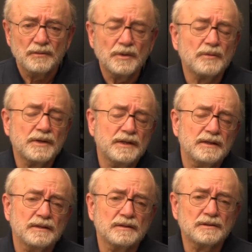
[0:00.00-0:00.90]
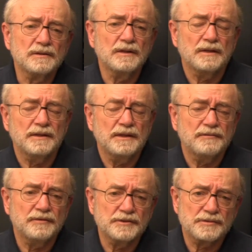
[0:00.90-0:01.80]
Well, we learn the
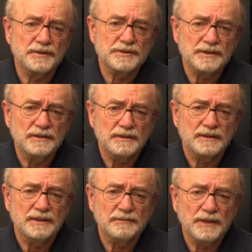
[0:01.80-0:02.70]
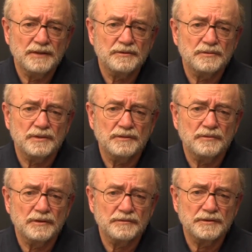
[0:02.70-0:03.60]
first reason in Matthew
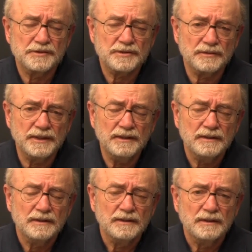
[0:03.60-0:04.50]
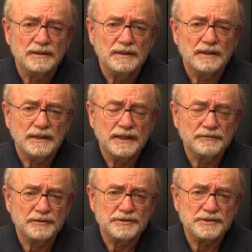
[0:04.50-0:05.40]
24, verse 3, and
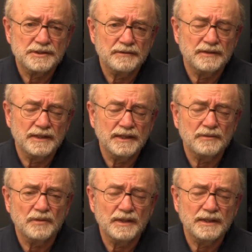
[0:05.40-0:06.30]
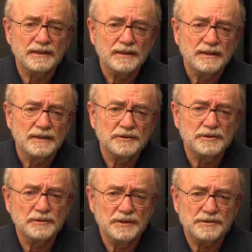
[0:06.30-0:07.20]
verses 7 and 8, when
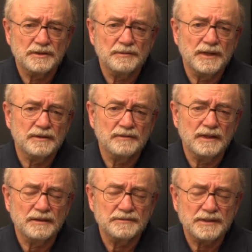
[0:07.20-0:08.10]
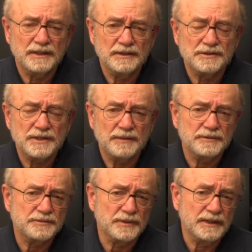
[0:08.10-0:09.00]
Yeshua is on the Mount of Olives and the
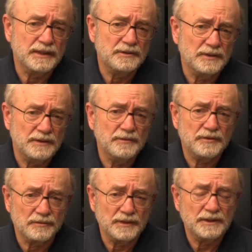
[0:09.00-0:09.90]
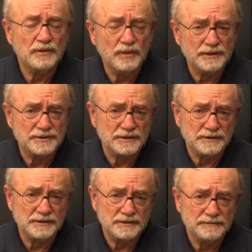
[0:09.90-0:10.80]
disciples bring to him 3
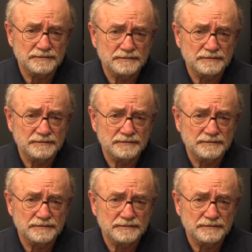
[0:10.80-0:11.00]
questions.